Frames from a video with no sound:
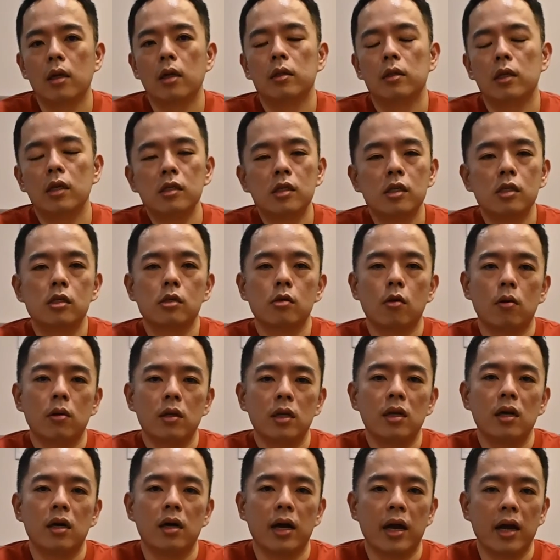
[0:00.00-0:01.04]
This is
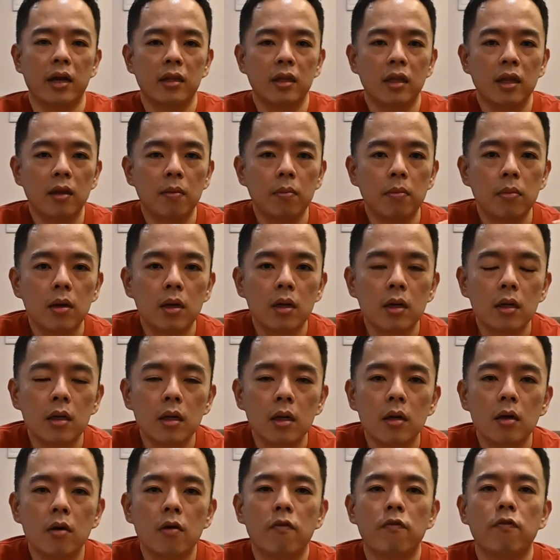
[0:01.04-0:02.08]
only an enabler
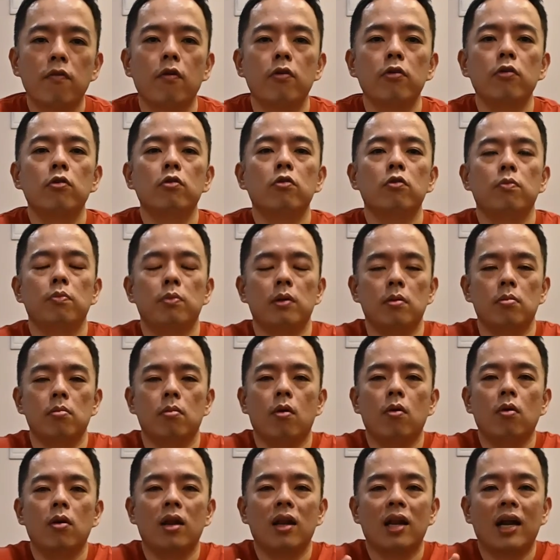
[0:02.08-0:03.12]
for you to be
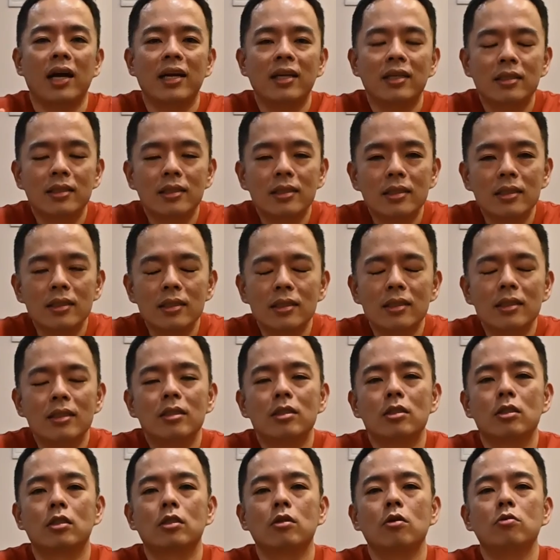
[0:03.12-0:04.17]
more lighter,
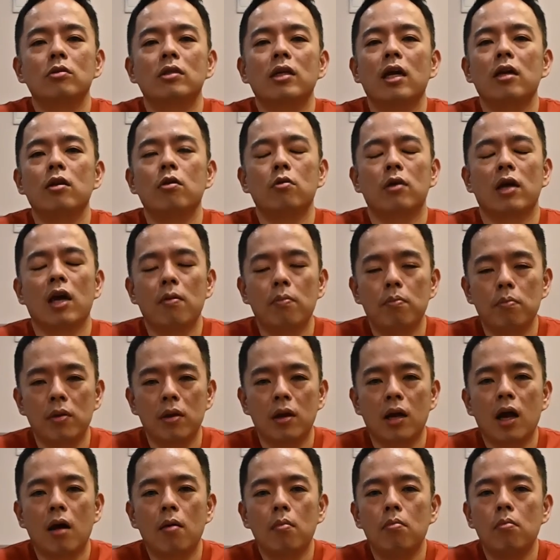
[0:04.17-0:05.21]
so that you can
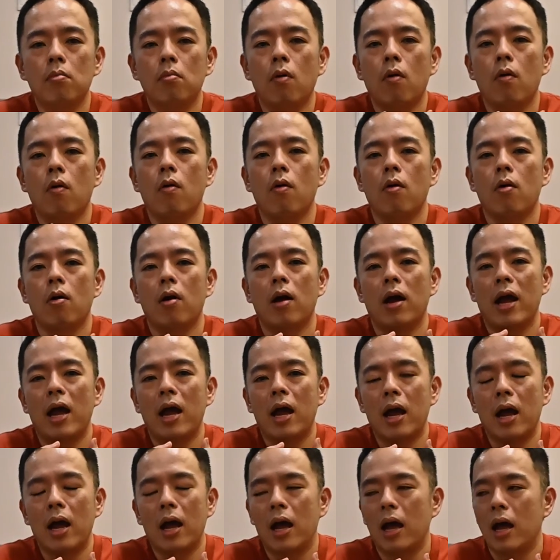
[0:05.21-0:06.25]
become more
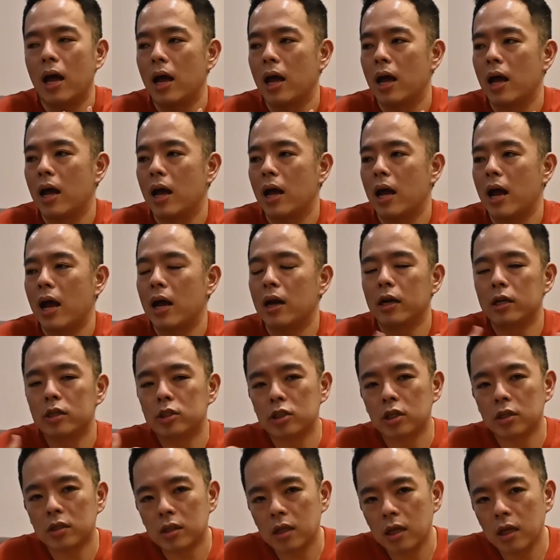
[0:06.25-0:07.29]

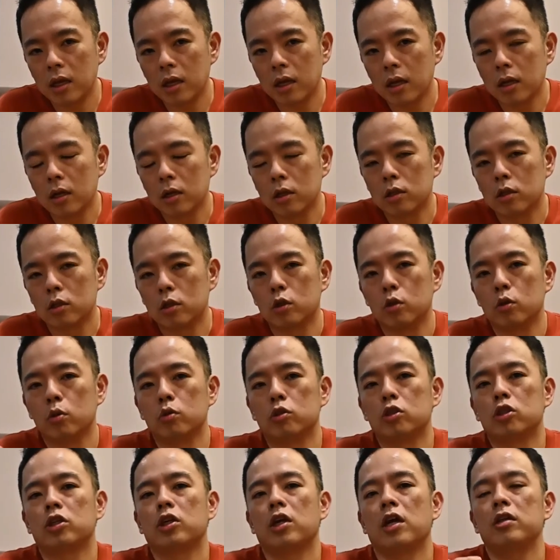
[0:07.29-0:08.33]
energetic to
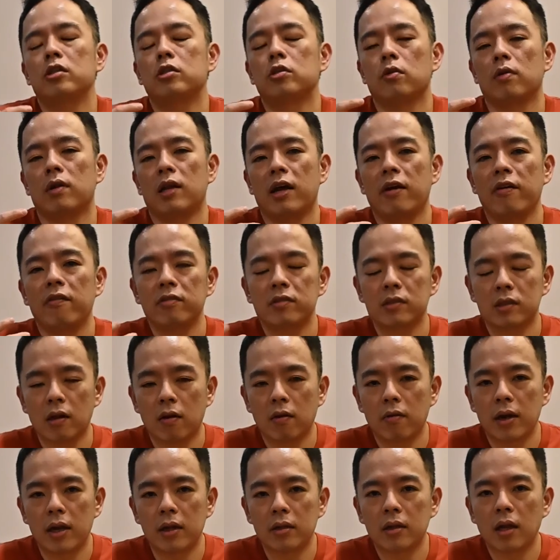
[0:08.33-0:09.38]
change your lifestyle
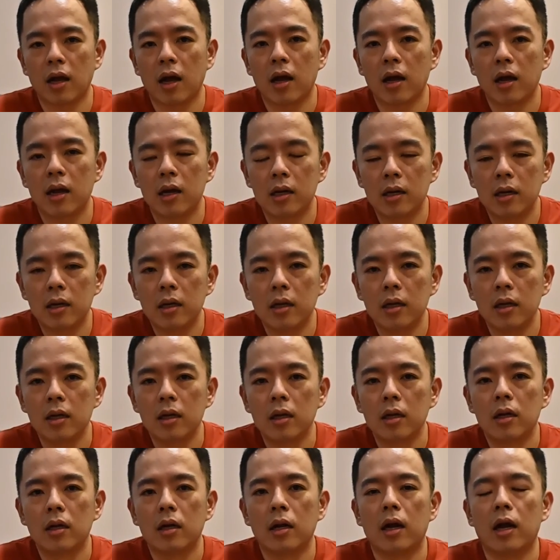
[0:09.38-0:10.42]
entirely
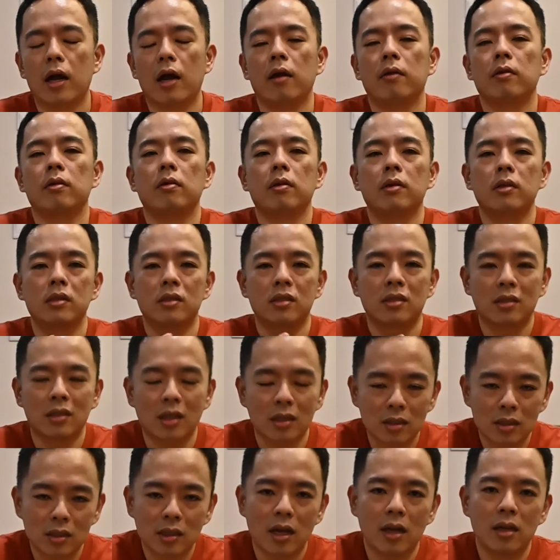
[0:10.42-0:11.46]
and
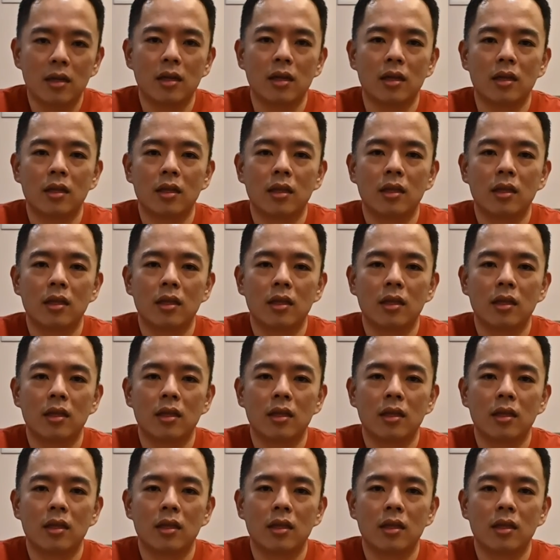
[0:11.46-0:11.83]
sustain it.